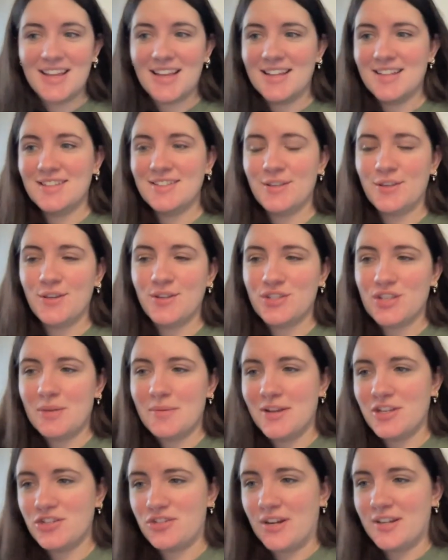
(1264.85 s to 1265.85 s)
And so you saw
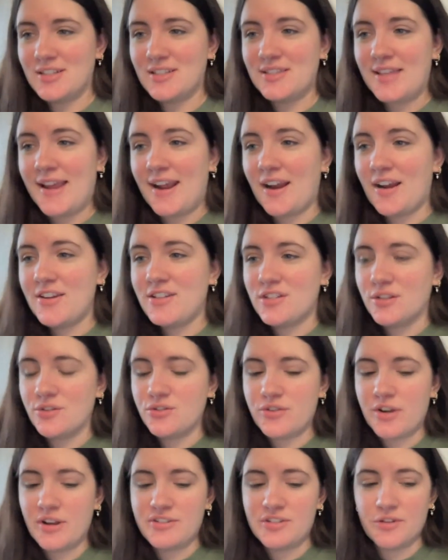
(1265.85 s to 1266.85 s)
my stress there. So
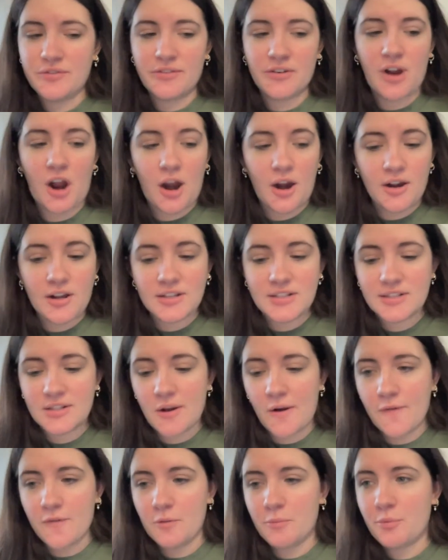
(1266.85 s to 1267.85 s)
stressed over ARCs,
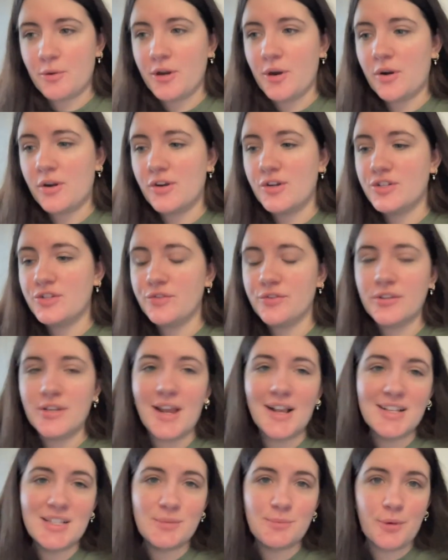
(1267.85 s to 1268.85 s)
over pre-orders for the
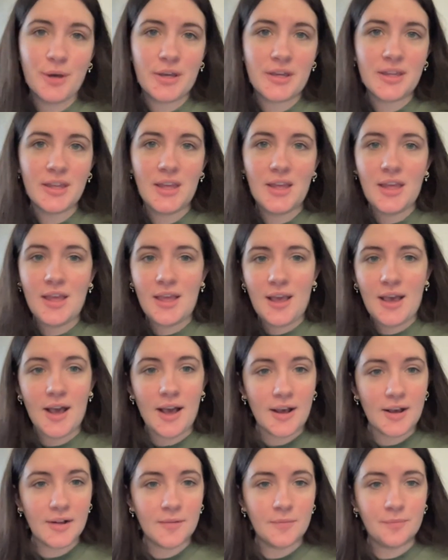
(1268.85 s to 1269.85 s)
next book,
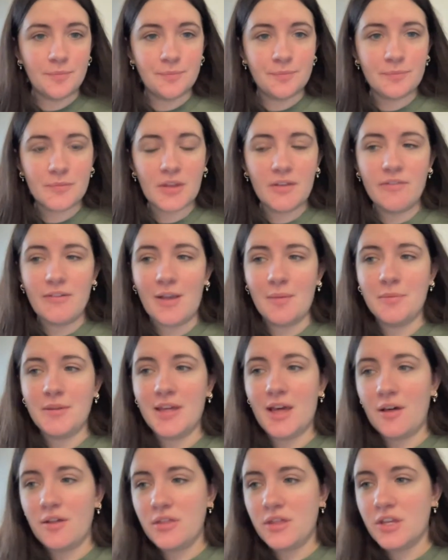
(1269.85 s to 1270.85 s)
family
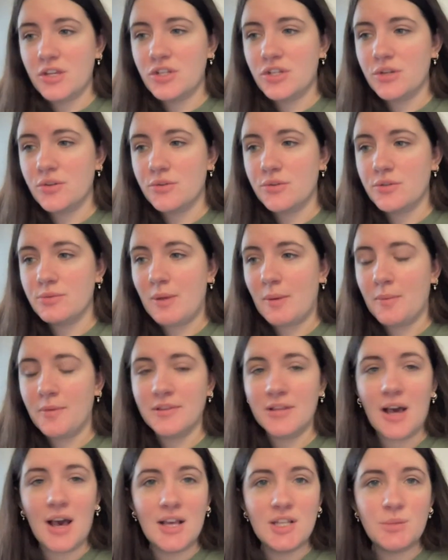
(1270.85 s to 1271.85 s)
health issues, people
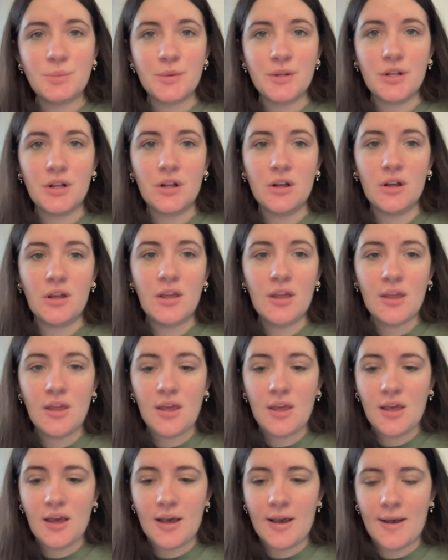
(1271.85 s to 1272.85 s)
in the hospital.
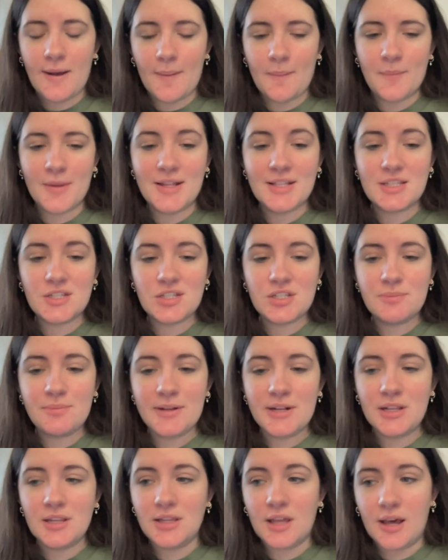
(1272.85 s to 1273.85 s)
It's just
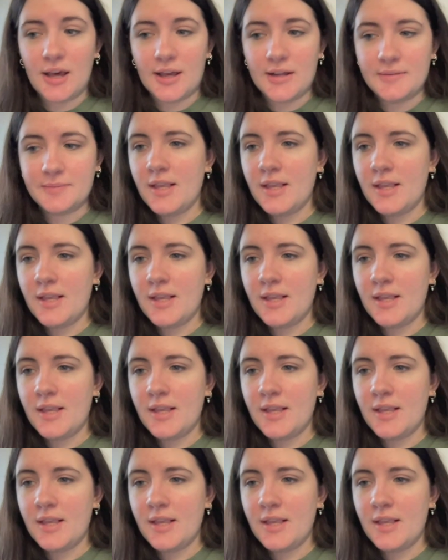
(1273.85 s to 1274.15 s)
been a lot.